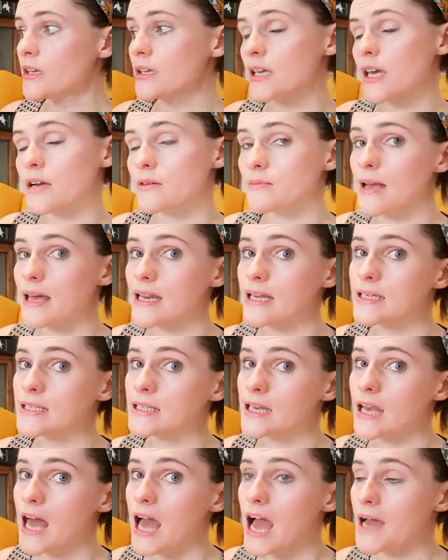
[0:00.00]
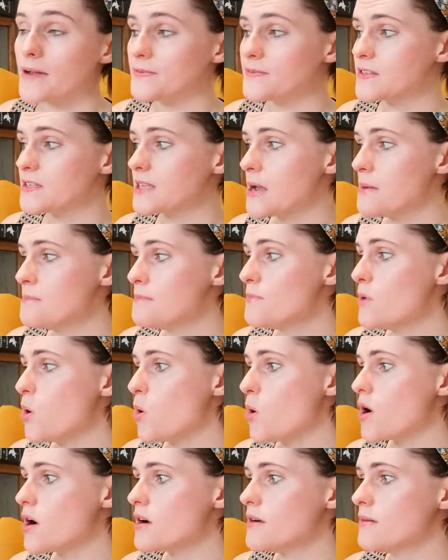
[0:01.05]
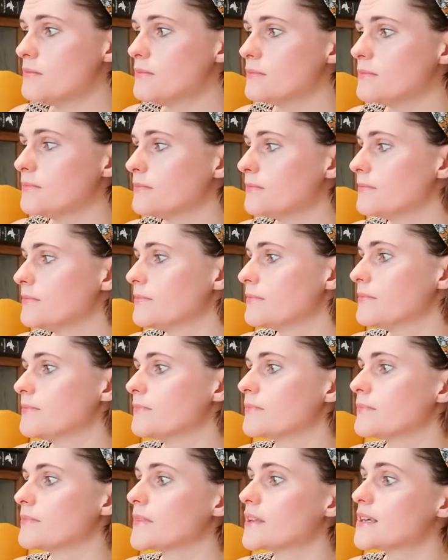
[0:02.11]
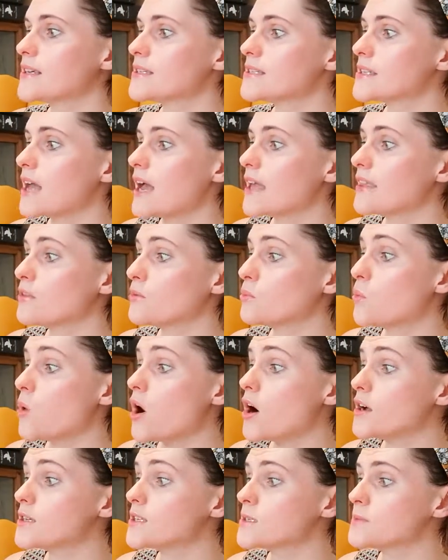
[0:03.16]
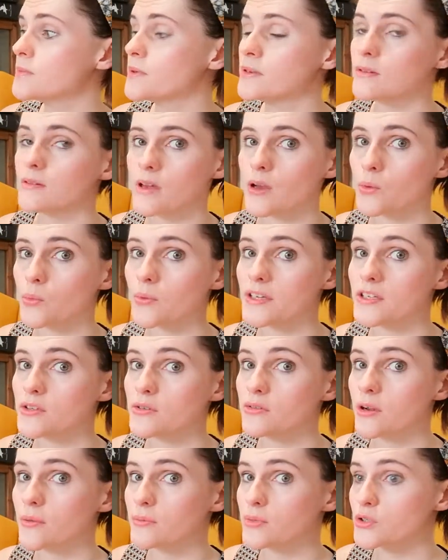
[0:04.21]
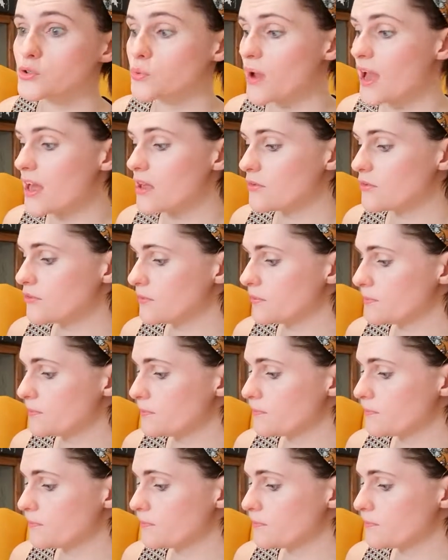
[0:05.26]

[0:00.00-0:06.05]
Get ready to laugh some more, sighed the wasp at window number 12.